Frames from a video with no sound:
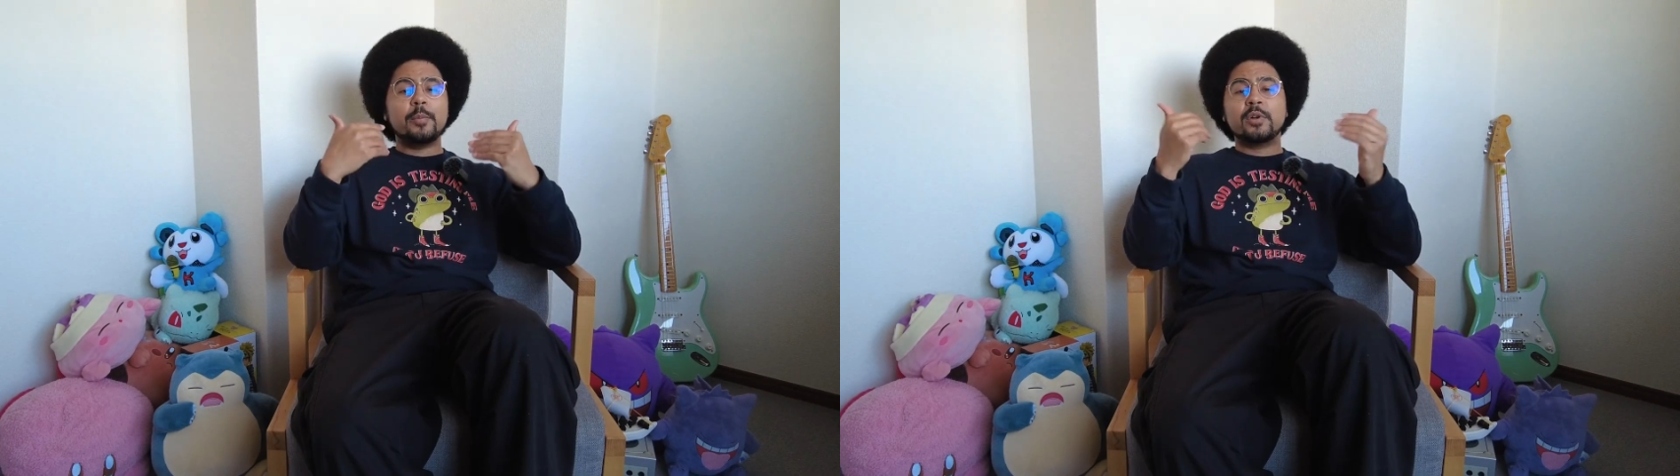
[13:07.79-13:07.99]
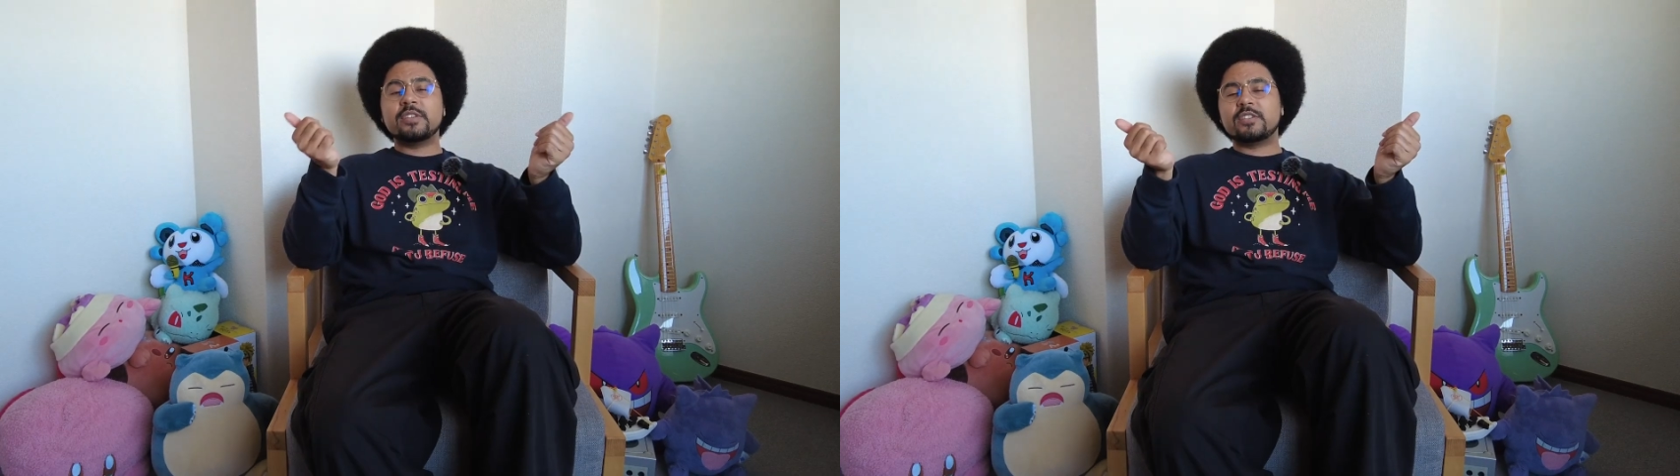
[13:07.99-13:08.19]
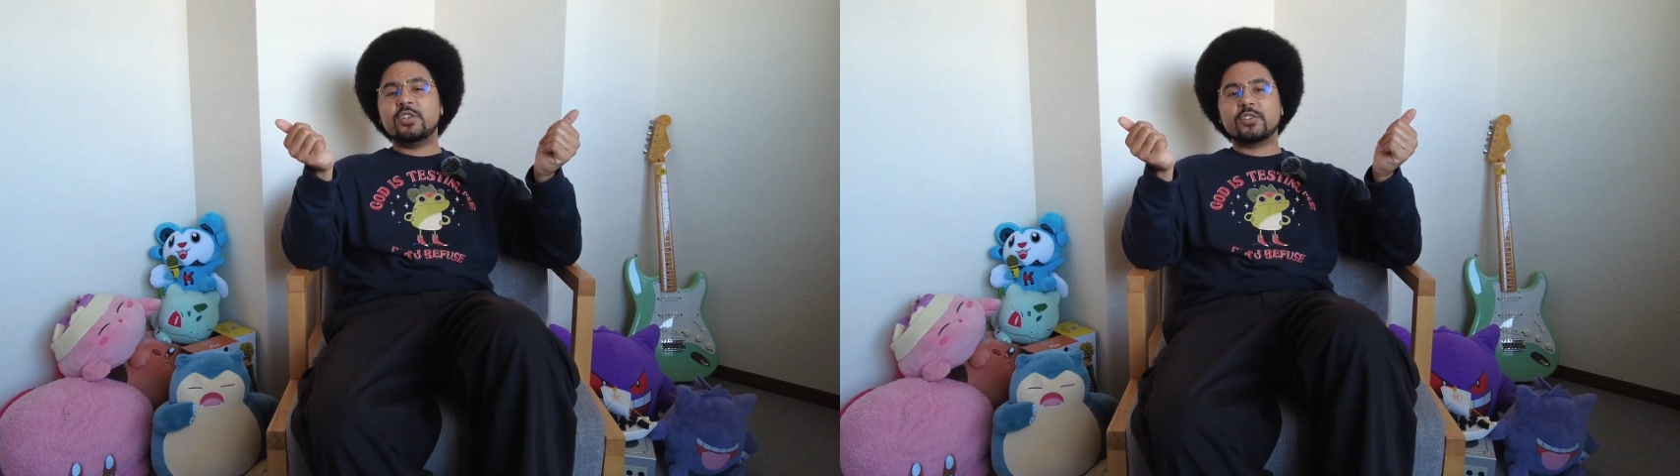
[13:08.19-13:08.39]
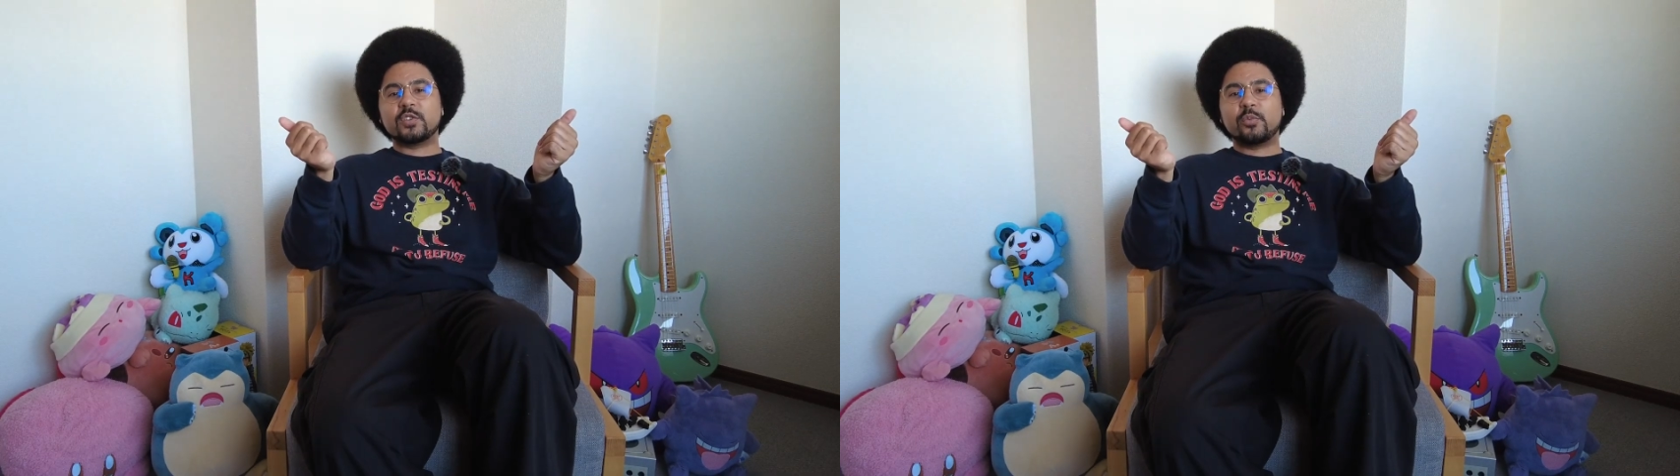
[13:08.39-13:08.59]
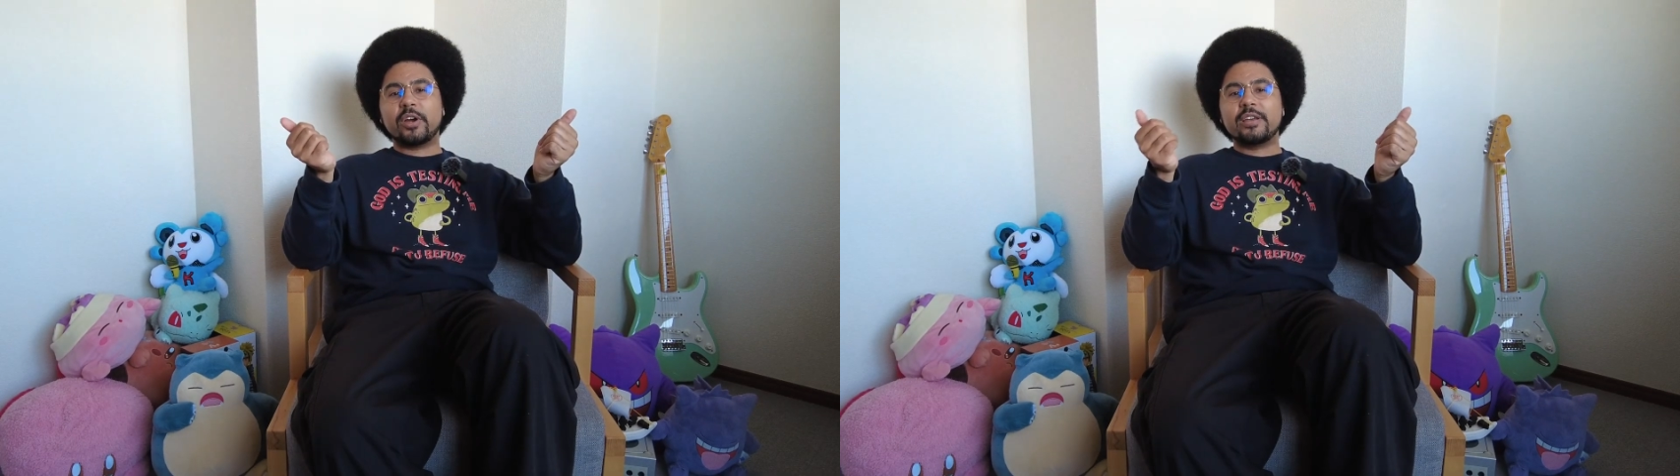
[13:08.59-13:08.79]
I'm honestly not
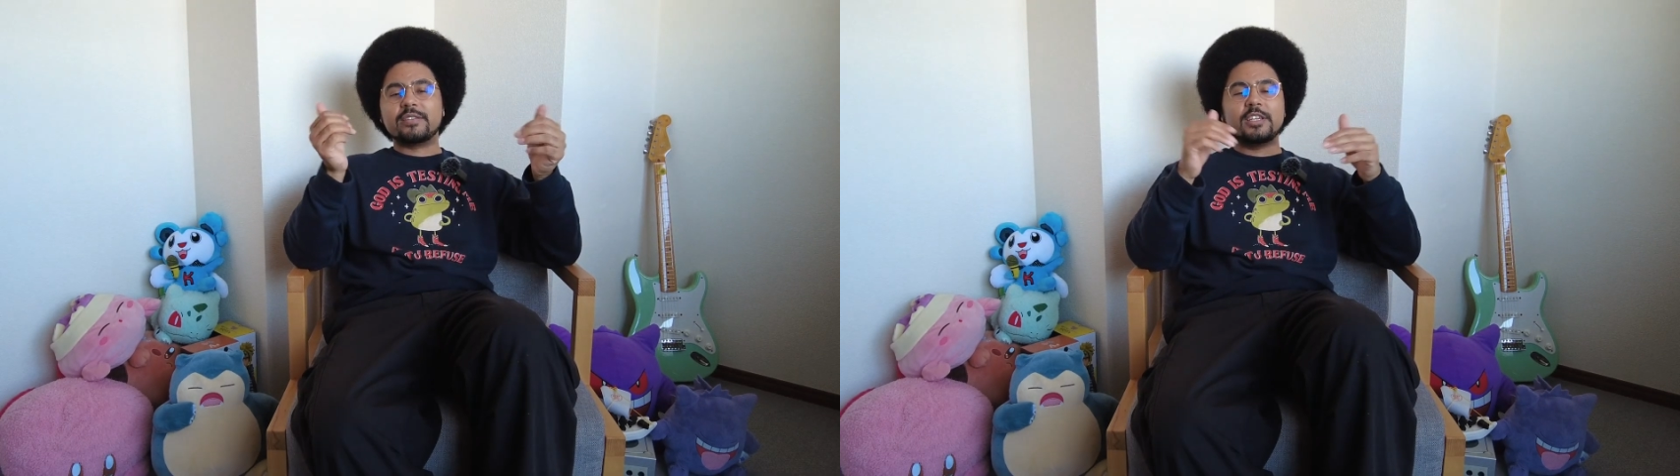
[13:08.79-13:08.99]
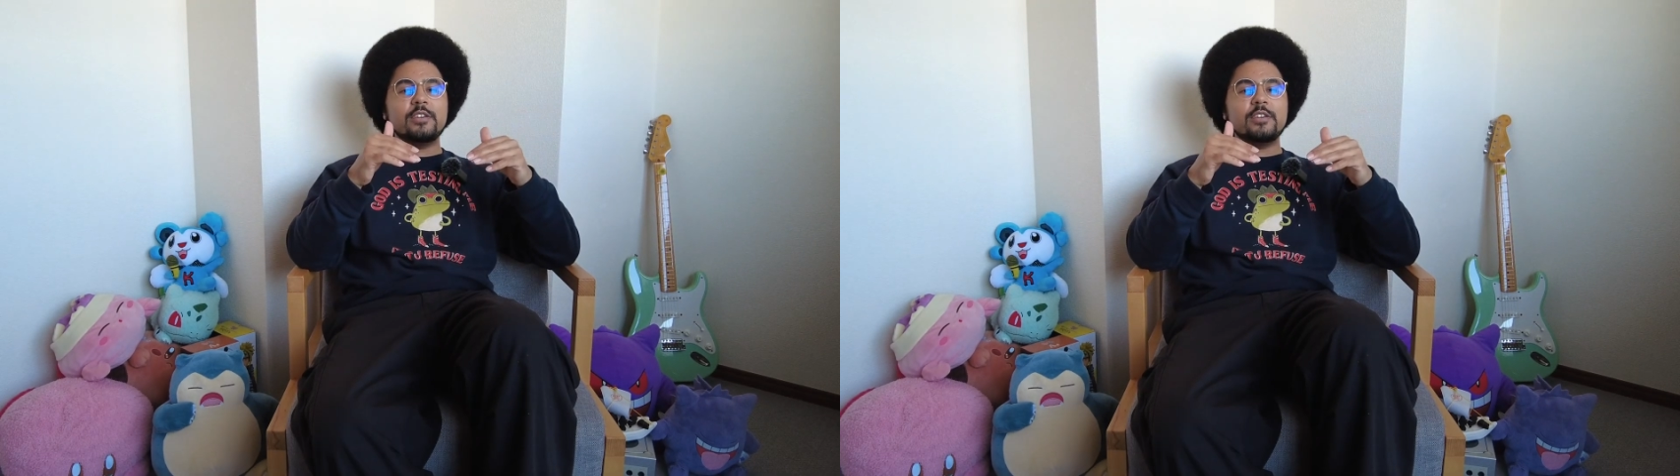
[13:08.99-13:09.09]
surprised.